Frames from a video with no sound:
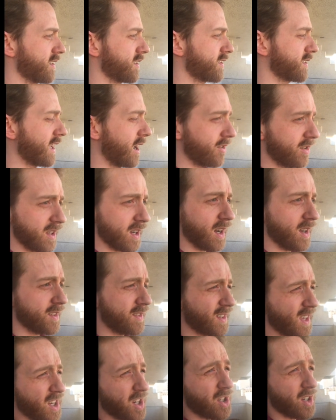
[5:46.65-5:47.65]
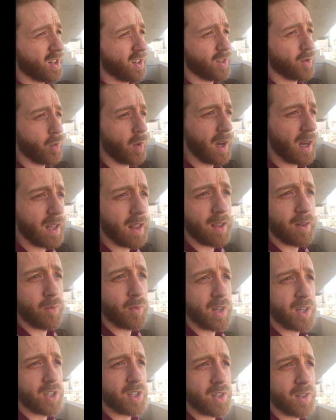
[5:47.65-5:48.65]
Saudiization as well,
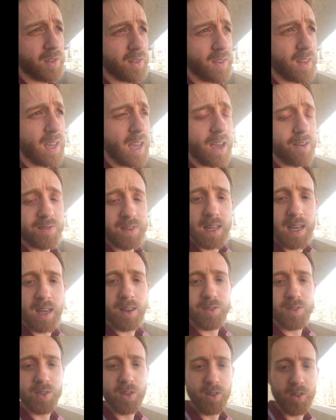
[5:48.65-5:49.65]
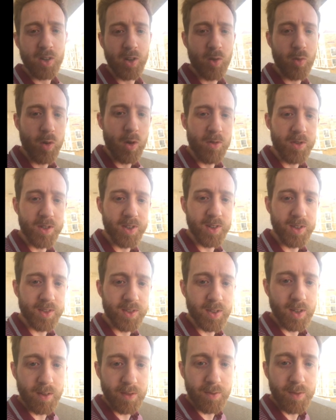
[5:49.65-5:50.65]
in which they have to have certain
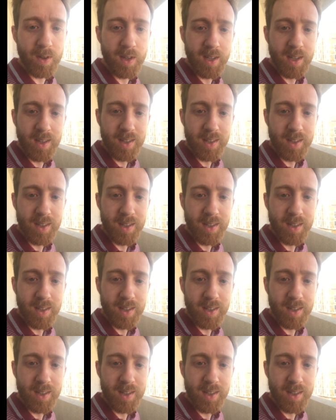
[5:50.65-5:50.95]
quotas of